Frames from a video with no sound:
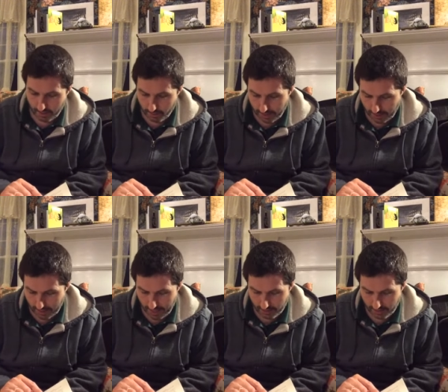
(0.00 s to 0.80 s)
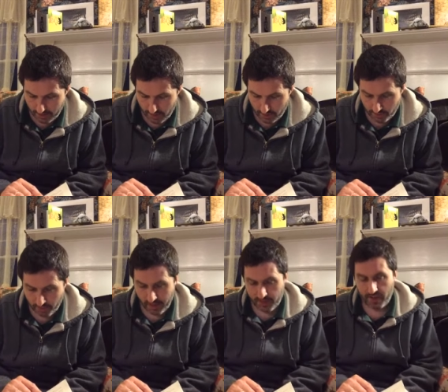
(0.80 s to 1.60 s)
We headed out in the general
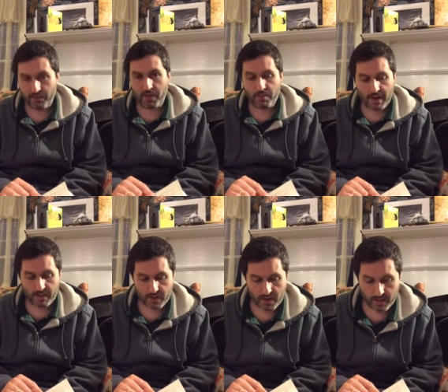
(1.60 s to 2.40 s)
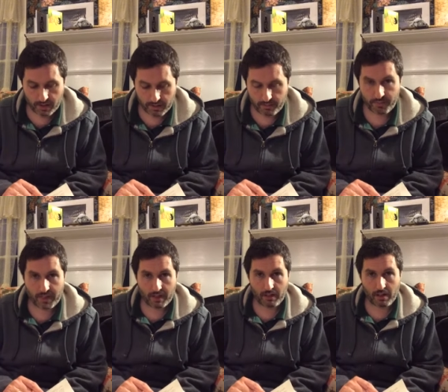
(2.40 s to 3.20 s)
direction of DuPont Circle.
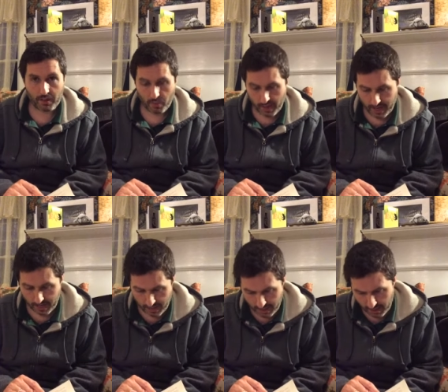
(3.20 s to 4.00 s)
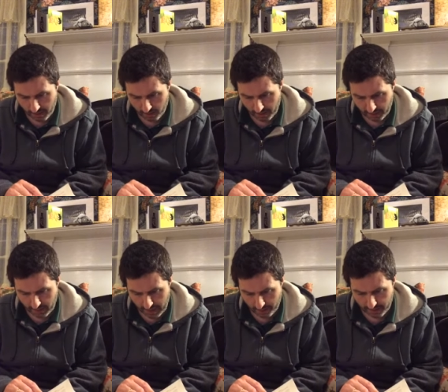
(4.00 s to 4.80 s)
Along the way, Rent
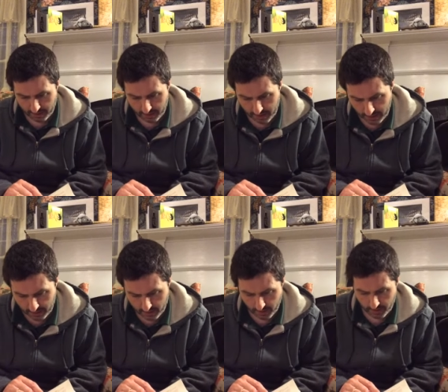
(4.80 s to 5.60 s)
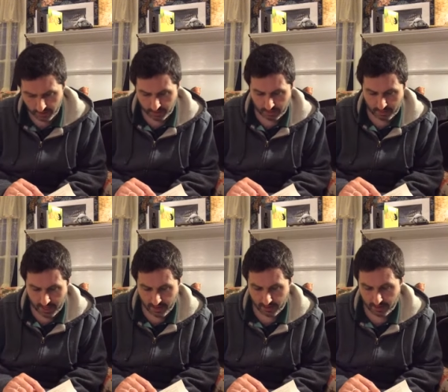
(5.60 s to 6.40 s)
stopped in Scott Circle to
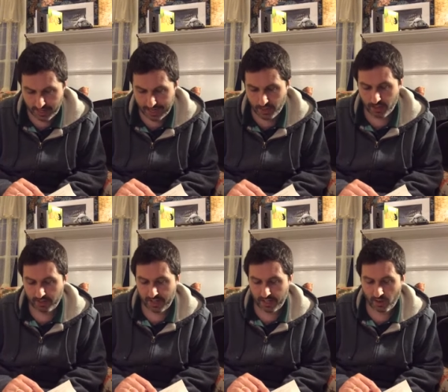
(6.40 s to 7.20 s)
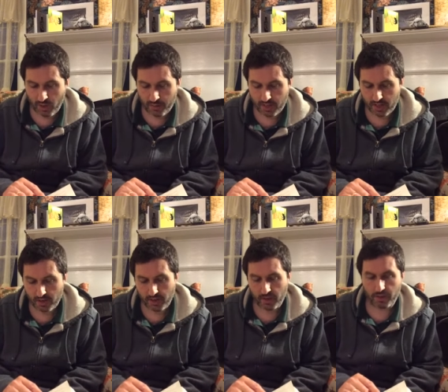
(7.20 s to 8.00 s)
admire the statue of Daniel Webster,
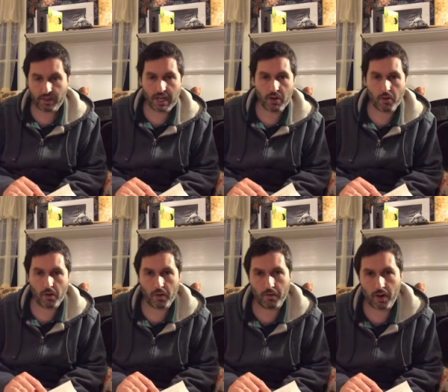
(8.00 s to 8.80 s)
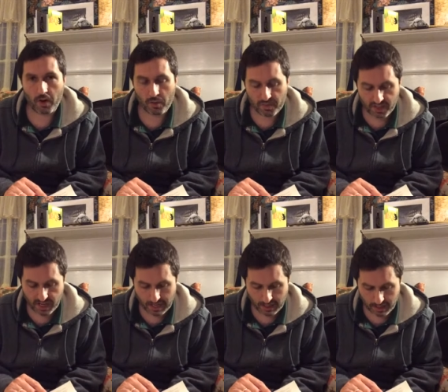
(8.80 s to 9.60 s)
the old hero of our home
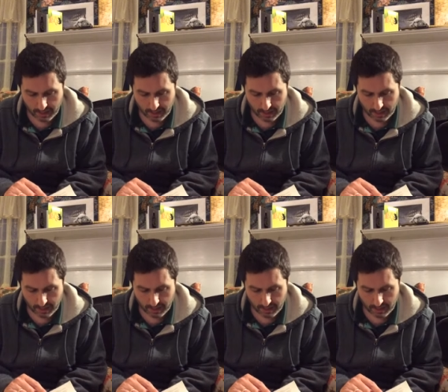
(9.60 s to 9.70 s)
state.